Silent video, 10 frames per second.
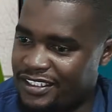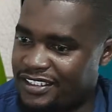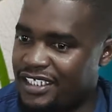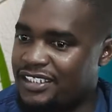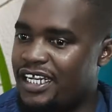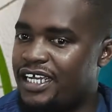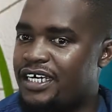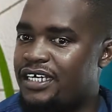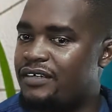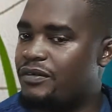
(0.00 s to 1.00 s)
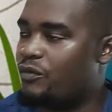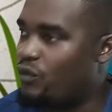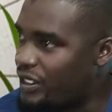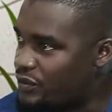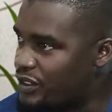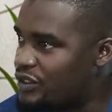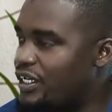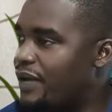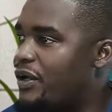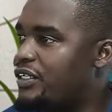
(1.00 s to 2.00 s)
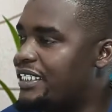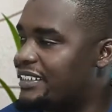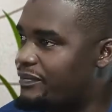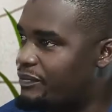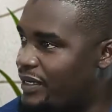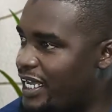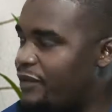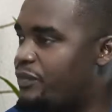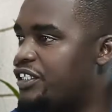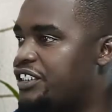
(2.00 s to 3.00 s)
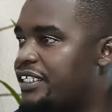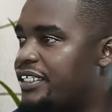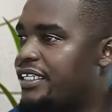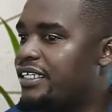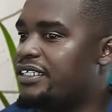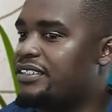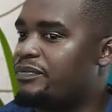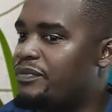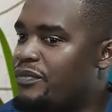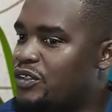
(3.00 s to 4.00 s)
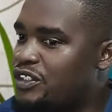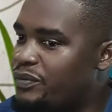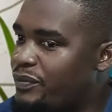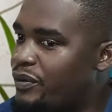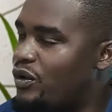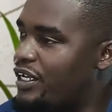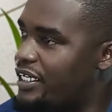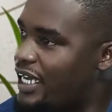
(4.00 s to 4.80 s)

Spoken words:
just like what we were talking about as blood pressure, most people in